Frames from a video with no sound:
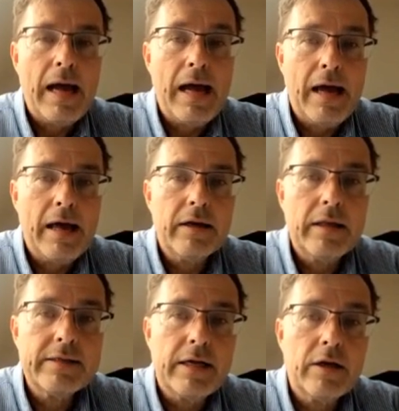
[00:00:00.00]
And
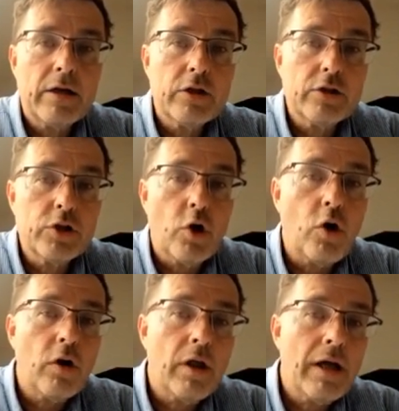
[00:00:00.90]
then the
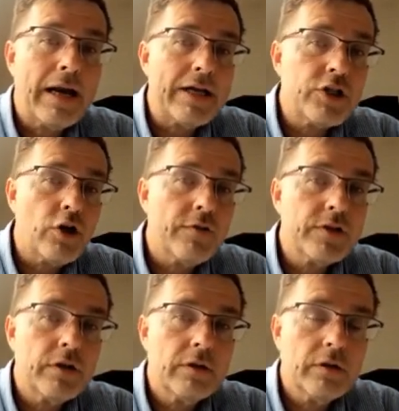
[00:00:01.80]
whole rest of
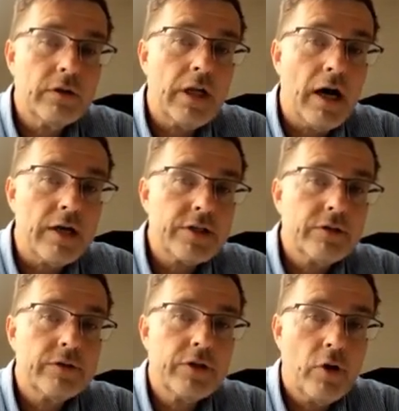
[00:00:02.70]
the task,
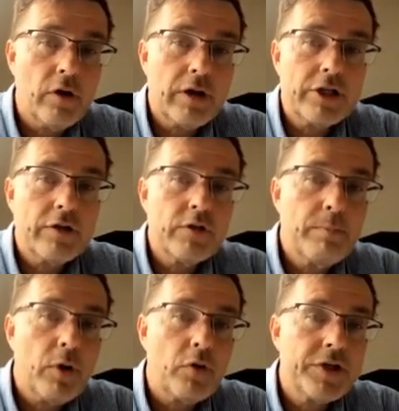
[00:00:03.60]
the whole rest of the
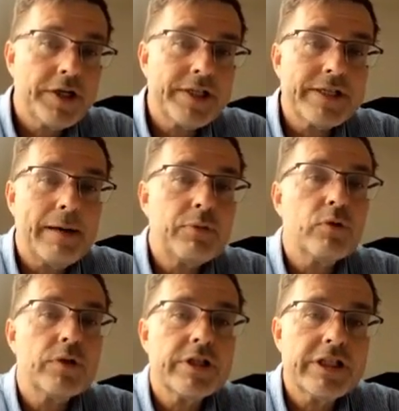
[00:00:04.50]
project is up
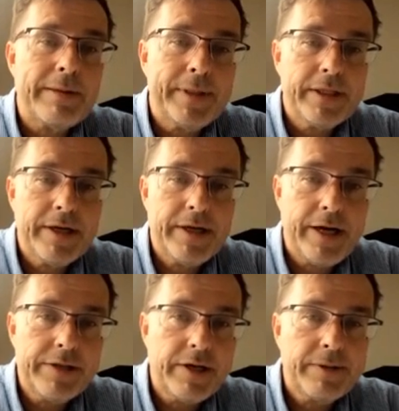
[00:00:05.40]
to the system
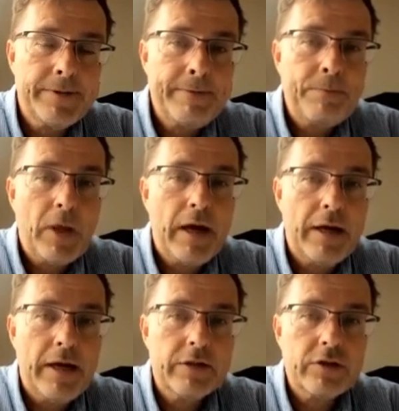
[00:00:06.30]
integrator.
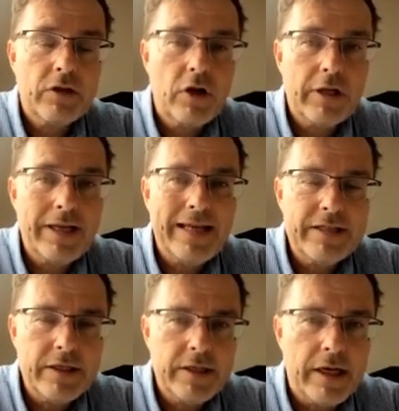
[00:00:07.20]
And it's not an
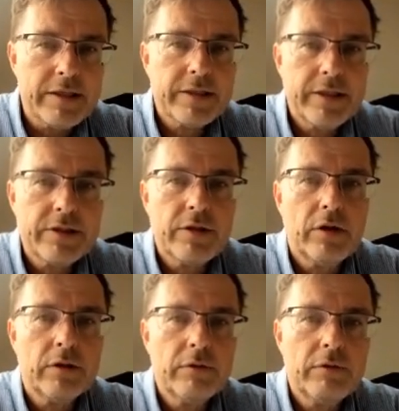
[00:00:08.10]
easy task. It's
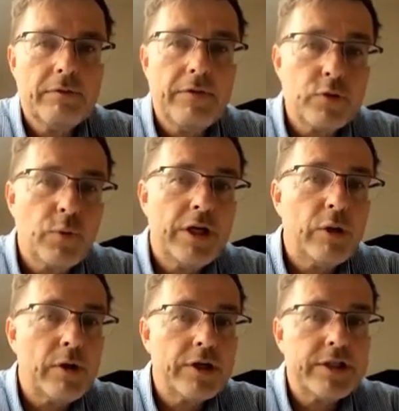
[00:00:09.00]
not, first we need
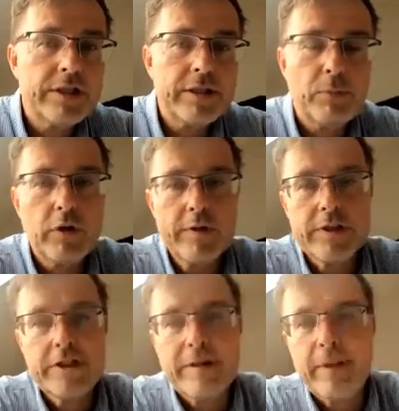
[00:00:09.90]
to understand that most of the
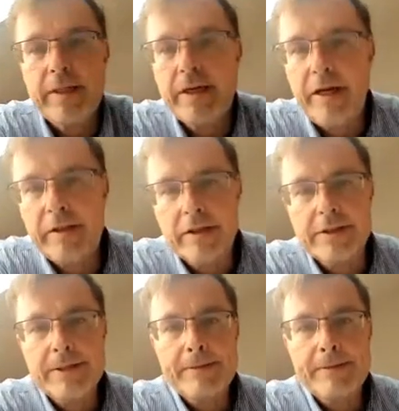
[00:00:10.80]
system integrators,